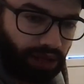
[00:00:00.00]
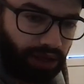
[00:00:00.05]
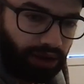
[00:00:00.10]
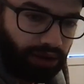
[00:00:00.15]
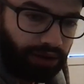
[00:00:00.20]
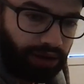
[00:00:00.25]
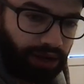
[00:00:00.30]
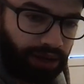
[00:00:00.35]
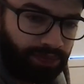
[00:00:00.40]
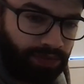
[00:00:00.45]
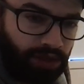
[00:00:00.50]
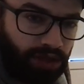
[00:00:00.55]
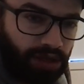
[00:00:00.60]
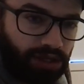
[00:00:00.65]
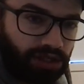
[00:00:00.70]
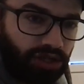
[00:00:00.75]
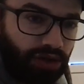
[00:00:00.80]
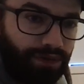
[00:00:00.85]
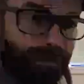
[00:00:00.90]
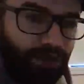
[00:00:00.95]
Okay,
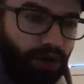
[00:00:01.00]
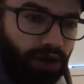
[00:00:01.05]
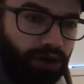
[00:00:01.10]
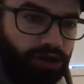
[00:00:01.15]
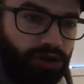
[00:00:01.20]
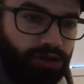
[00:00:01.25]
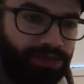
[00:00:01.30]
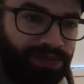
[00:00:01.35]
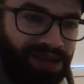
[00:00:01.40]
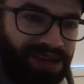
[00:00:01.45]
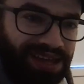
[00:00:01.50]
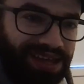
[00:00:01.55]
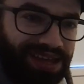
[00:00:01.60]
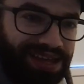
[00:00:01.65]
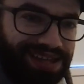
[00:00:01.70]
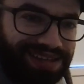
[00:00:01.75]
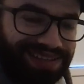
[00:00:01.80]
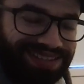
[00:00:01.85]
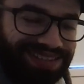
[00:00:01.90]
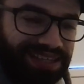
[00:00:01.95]
so volume
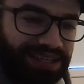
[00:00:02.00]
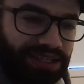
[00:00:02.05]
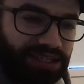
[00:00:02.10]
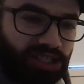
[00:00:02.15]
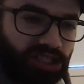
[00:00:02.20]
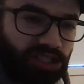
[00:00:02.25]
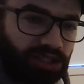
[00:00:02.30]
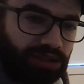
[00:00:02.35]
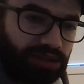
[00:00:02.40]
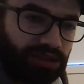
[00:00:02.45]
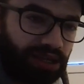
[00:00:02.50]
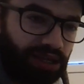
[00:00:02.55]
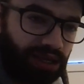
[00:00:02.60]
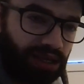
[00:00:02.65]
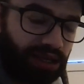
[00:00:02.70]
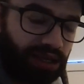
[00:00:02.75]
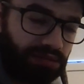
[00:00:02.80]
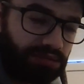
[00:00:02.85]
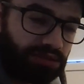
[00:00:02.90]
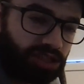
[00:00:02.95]
is the
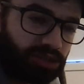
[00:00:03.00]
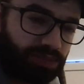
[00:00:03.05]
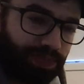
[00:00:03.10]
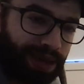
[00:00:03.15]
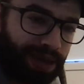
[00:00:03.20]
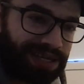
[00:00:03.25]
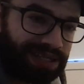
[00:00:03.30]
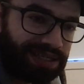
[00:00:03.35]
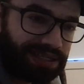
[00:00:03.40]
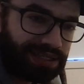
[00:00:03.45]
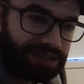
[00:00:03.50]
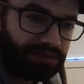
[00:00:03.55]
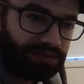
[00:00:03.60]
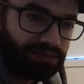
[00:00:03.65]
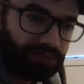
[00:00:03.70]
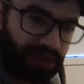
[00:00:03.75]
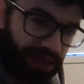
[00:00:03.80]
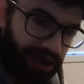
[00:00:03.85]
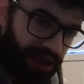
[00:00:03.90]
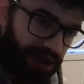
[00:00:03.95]
space
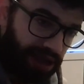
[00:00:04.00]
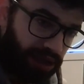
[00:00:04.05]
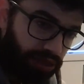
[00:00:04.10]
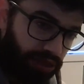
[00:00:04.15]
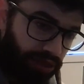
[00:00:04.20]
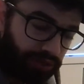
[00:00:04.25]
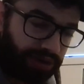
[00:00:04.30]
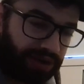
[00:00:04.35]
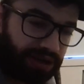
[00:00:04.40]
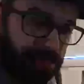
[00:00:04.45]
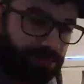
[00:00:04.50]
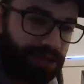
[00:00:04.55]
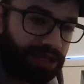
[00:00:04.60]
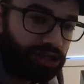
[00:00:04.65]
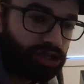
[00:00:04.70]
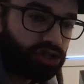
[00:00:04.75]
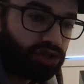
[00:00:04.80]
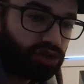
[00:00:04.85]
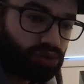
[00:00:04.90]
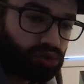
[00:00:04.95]
that a
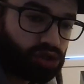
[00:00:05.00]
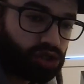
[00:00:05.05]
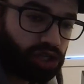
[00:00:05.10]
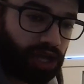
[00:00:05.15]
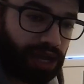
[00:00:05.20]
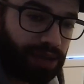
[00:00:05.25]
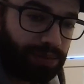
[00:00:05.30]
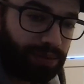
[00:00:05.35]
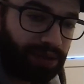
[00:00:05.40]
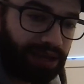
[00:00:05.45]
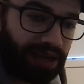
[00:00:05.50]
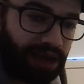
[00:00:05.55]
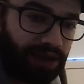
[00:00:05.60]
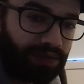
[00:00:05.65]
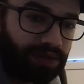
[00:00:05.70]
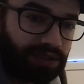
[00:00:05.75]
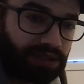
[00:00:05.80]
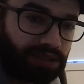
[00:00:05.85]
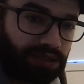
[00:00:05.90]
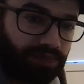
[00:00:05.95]
three-dimensional shape
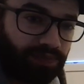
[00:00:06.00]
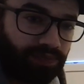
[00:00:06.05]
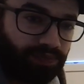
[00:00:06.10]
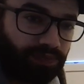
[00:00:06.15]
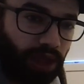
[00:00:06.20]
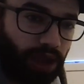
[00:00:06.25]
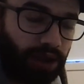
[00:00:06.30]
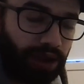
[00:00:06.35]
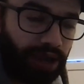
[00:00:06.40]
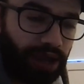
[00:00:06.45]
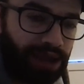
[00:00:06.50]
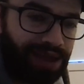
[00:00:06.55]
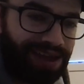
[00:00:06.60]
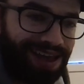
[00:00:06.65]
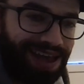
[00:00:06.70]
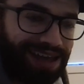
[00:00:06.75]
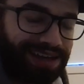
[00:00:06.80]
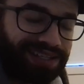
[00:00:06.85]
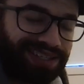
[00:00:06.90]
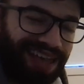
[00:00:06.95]
covers, okay?
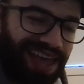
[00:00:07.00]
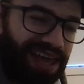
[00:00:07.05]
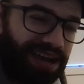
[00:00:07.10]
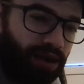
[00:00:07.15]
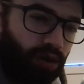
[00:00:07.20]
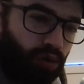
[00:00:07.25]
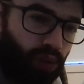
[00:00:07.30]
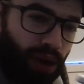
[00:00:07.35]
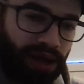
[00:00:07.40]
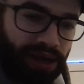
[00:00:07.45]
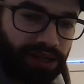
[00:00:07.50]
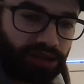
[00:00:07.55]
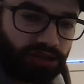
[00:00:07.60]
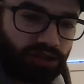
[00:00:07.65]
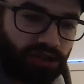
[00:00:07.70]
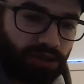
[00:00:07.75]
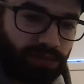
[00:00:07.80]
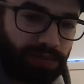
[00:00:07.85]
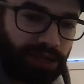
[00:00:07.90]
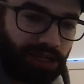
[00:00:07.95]
And it's adding one
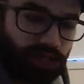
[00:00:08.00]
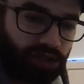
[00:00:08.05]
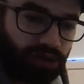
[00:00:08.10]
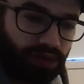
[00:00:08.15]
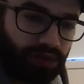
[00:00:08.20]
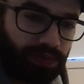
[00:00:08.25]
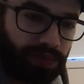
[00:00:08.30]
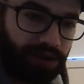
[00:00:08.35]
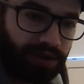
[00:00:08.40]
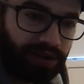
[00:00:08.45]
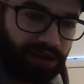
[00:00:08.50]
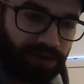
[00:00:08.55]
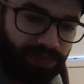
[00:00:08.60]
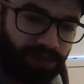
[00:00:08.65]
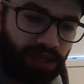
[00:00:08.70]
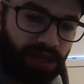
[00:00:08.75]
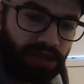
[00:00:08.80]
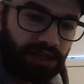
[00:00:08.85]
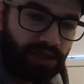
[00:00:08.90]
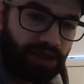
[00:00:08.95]
extra dimension from area.
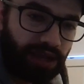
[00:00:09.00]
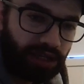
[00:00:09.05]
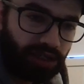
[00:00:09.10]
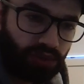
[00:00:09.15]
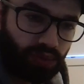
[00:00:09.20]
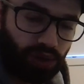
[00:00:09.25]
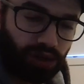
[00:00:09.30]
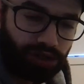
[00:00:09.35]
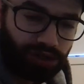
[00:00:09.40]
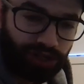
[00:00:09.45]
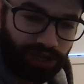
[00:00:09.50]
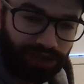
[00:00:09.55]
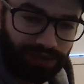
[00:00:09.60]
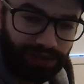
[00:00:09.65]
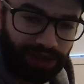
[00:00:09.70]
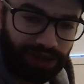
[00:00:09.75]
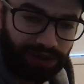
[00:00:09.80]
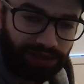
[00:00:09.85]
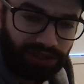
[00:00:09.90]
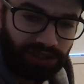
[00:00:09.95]
So thanks for
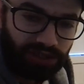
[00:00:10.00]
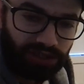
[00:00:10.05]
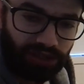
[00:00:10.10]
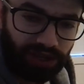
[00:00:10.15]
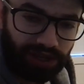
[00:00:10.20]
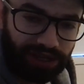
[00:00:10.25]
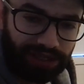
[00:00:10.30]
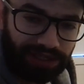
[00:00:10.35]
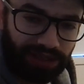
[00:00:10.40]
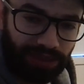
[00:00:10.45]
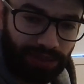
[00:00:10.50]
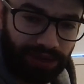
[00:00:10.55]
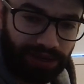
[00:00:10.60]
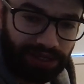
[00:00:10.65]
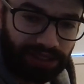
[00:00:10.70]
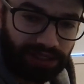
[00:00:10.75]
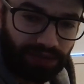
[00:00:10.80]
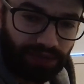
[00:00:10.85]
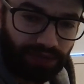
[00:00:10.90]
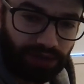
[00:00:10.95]
watching, and I'll see you guys in the
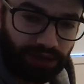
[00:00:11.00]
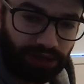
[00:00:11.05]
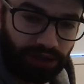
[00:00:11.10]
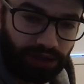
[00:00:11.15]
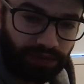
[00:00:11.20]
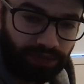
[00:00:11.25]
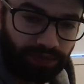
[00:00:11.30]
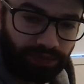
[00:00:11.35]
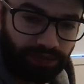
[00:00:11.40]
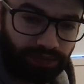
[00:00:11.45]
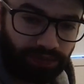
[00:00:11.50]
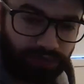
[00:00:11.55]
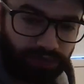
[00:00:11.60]
next video.